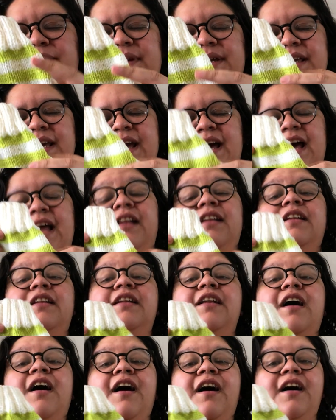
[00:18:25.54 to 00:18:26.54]
yeah, I
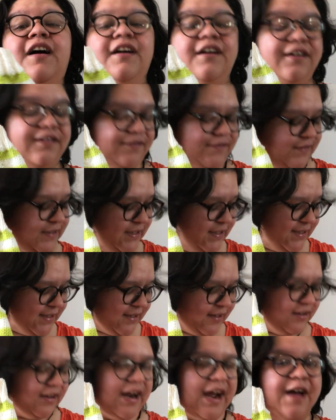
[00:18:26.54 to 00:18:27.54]
love this
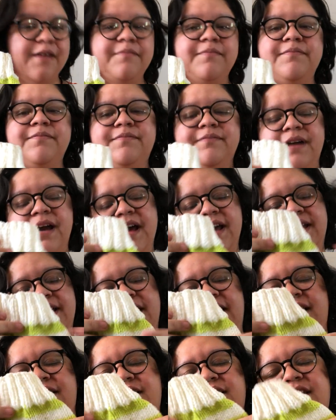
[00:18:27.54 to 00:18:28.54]
color.
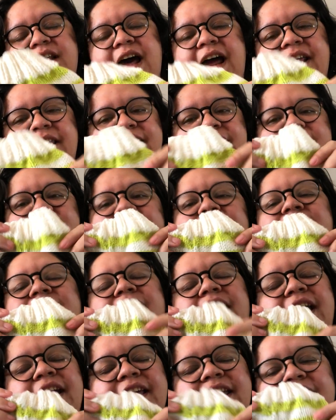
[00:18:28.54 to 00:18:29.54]
I
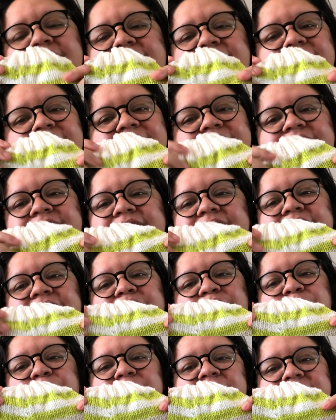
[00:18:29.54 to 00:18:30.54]
can't.
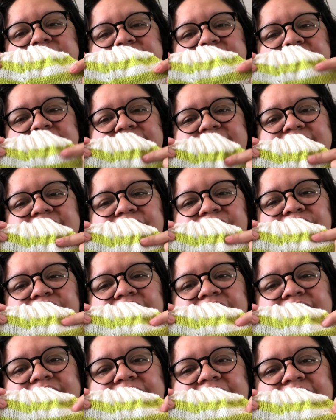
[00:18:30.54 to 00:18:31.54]
When I saw this color
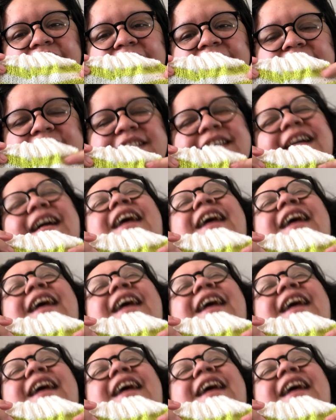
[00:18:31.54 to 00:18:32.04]
online, I was like,